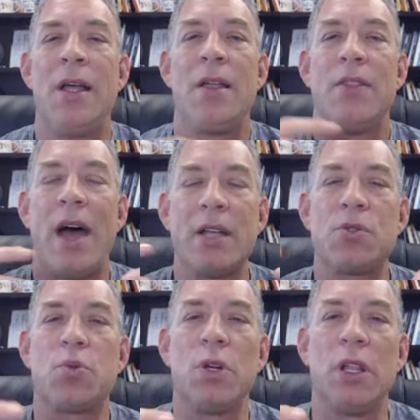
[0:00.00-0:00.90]
That's
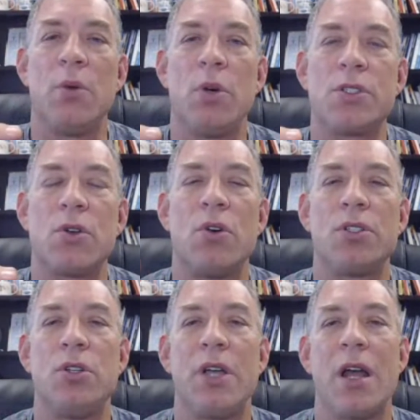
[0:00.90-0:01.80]
really what's going
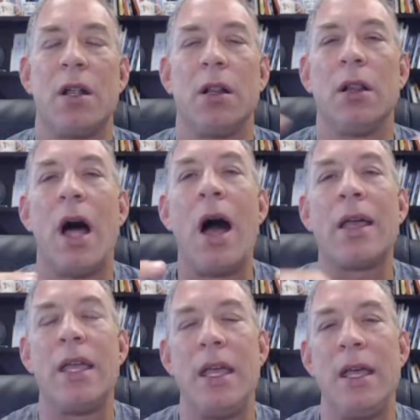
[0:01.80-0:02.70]
to kind of lock
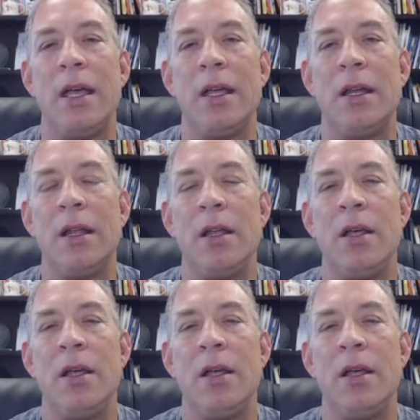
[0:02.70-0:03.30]
in